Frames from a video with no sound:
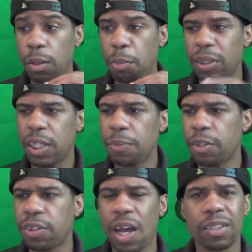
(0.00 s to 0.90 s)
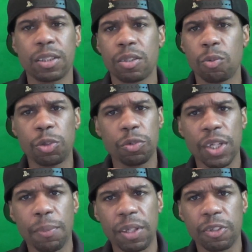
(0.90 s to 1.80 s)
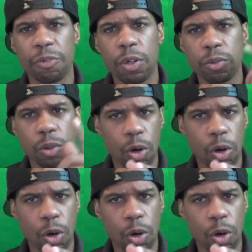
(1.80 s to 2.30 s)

But tell me your thoughts. What you think about this phone?